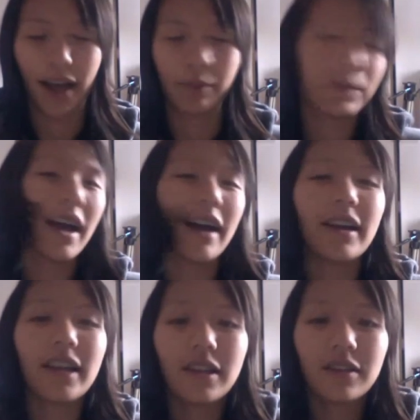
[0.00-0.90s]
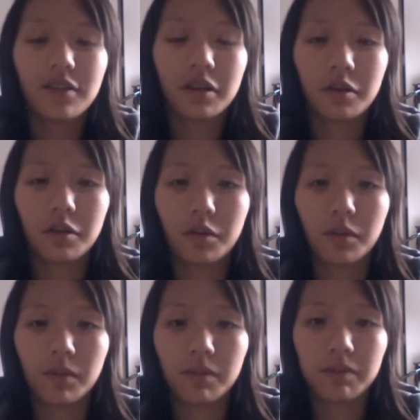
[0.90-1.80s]
Yeah,
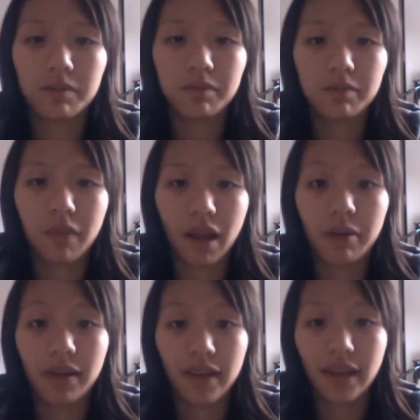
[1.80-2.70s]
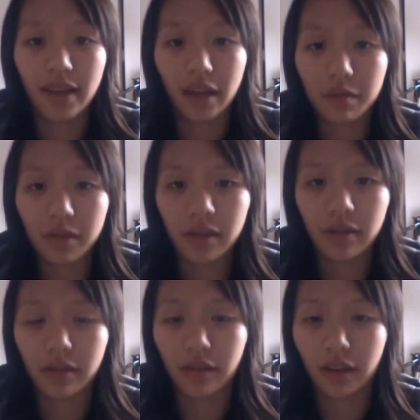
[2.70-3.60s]
so I want to thank them.
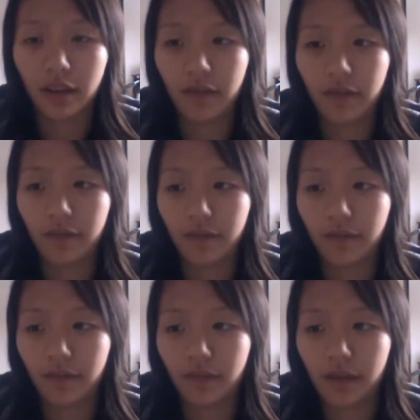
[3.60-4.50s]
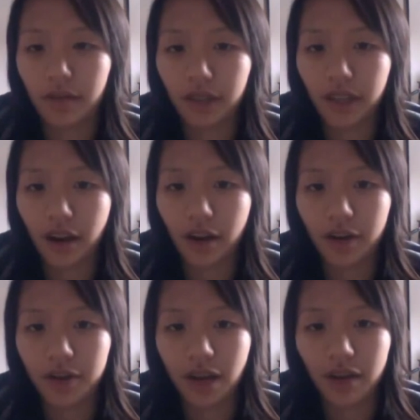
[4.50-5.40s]
They really are
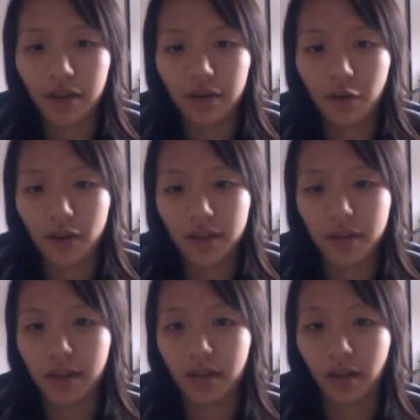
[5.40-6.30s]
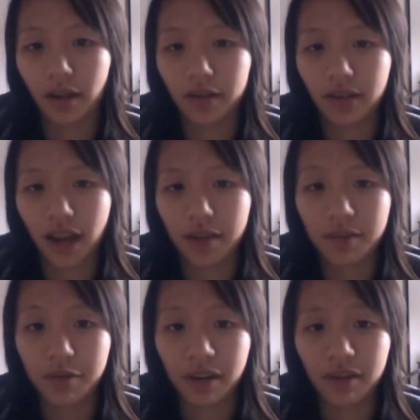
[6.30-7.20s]
the driving force. I mean, there are a lot of
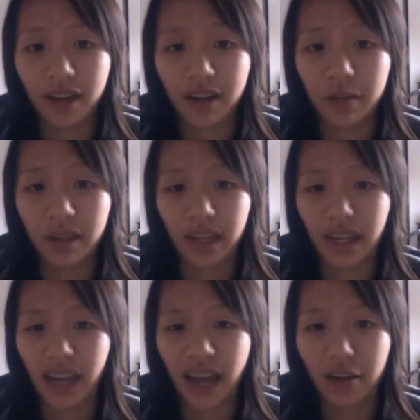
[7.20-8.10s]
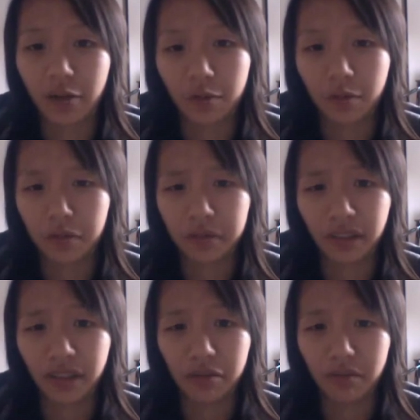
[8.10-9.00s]
times where I've kind of been like, I don't really